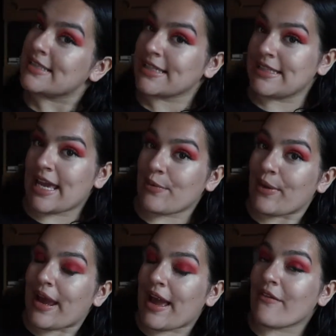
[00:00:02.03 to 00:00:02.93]
Today we
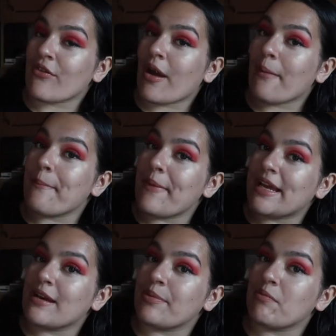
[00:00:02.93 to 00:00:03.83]
have
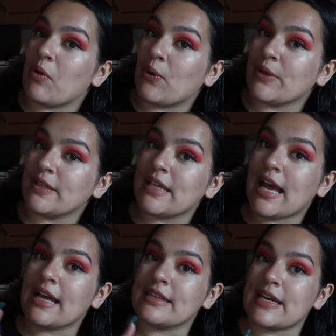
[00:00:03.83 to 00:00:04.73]
makeup in Poland
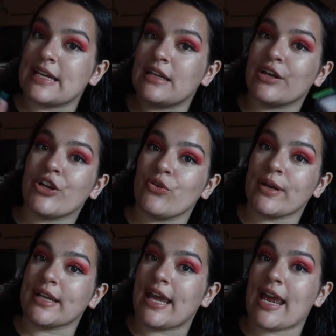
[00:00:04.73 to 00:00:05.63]
and then a
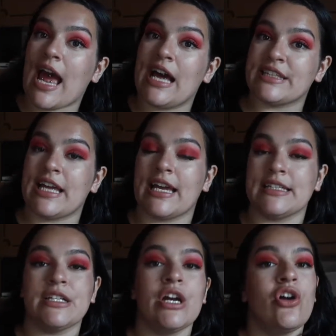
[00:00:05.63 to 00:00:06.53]
Q&A at the end.